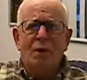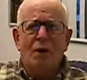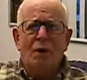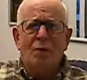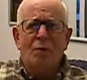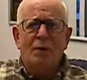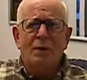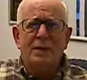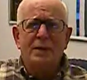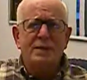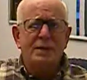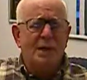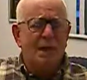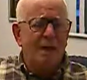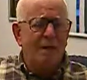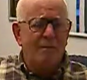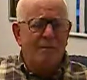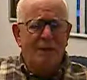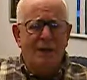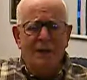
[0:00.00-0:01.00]
always
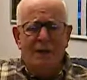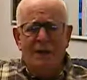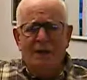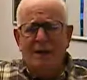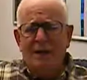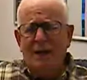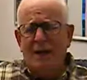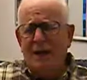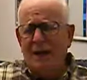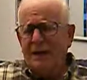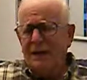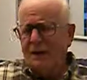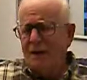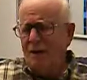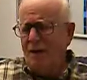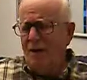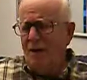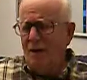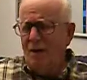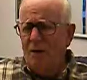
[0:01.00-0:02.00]
saved, the elect,
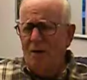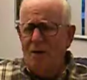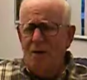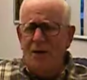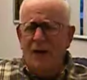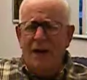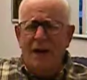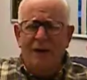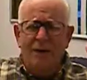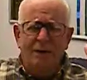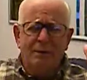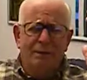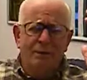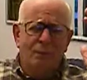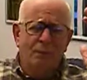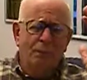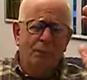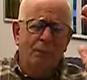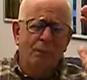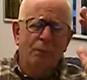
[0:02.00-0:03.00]
all that
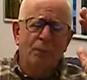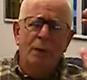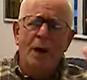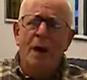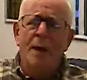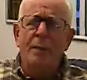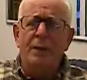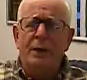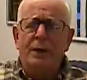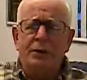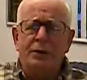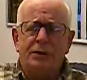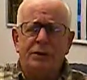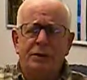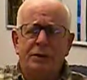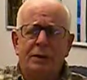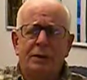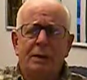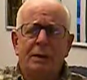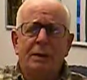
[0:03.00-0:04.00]

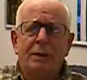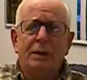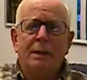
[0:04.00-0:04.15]
rubbish.